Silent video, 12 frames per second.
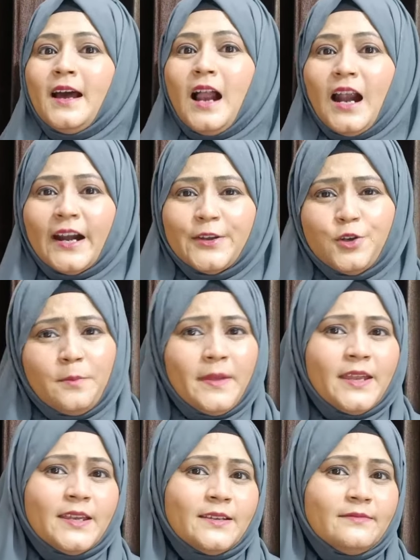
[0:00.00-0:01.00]
Are you
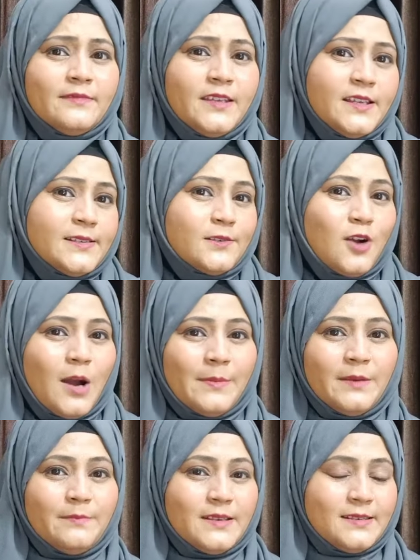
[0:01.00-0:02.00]
making these
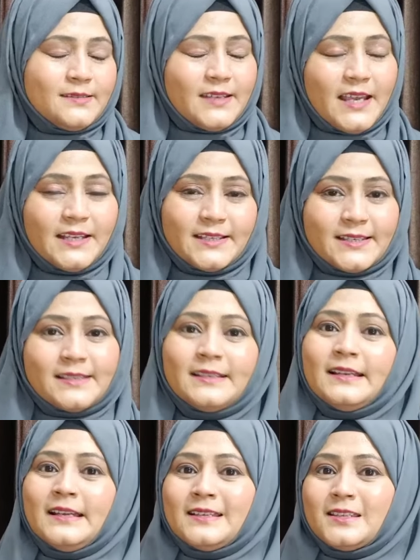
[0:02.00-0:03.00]
common mistakes?
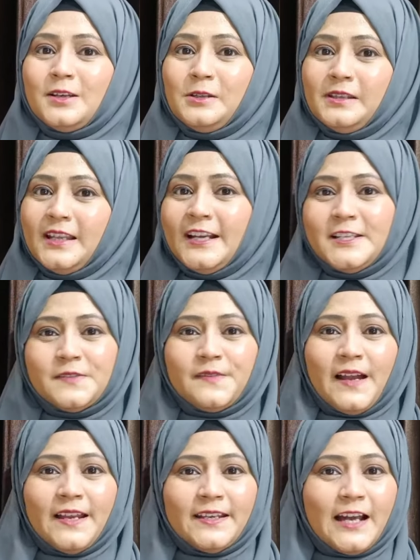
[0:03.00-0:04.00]
So let's
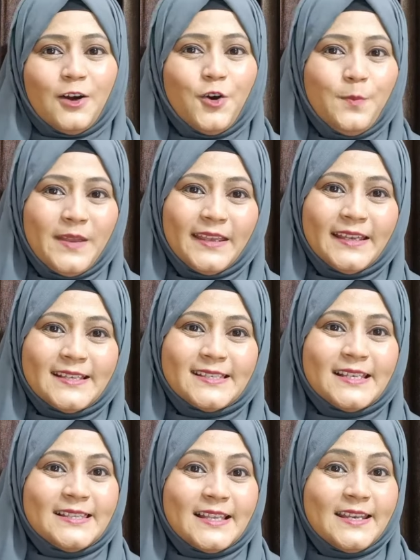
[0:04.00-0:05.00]
find out,
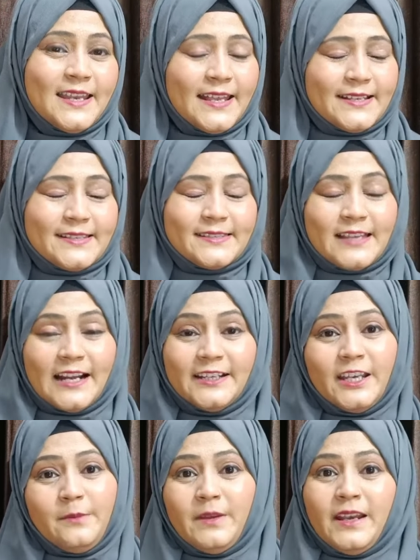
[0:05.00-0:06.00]
because in the next
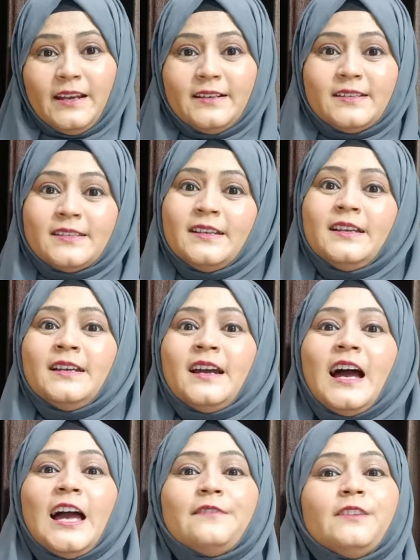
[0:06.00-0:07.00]
30 minutes,
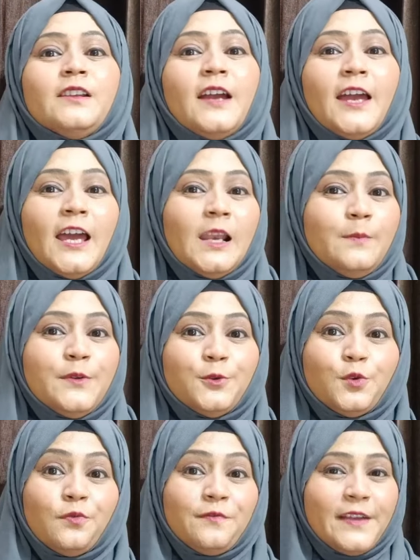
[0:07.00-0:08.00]
I will help you
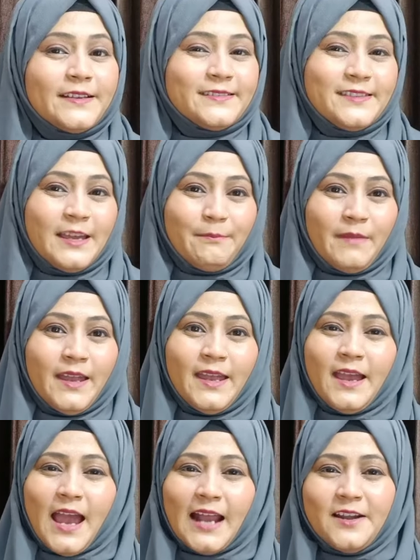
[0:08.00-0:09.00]
to fix them
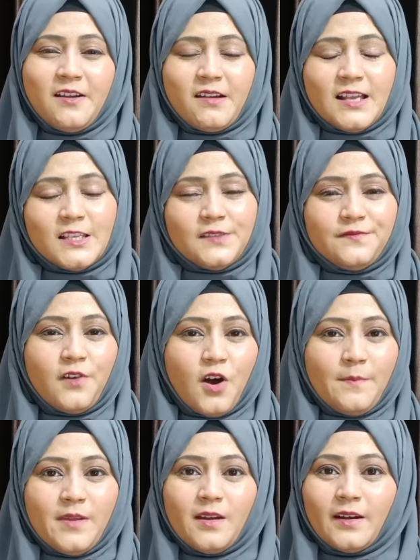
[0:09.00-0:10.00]
and
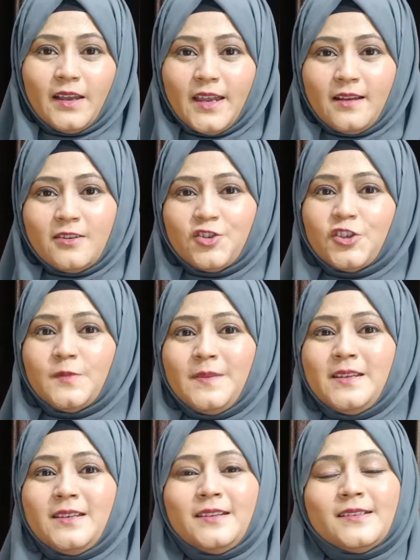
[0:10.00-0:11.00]
transform your English
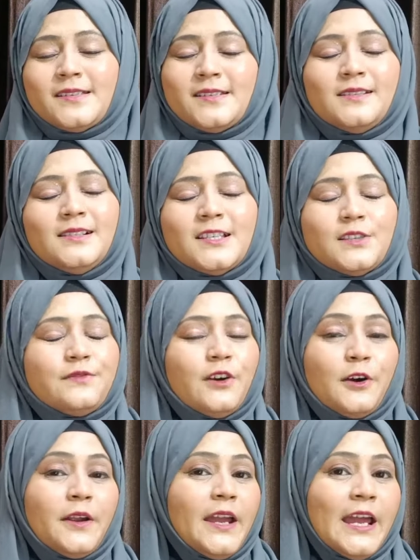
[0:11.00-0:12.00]
speaking skills
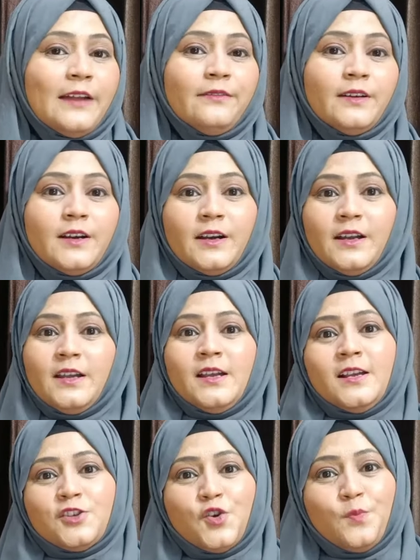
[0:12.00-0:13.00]
forever.
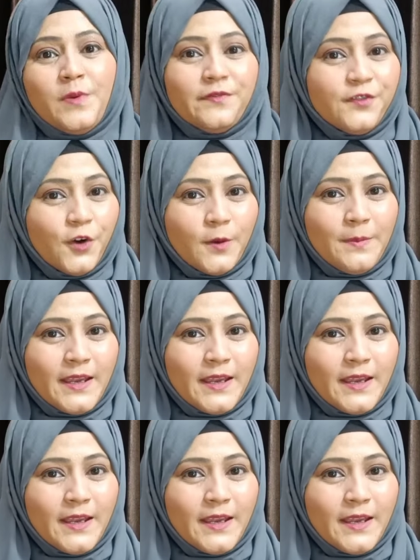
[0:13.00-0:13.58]
So before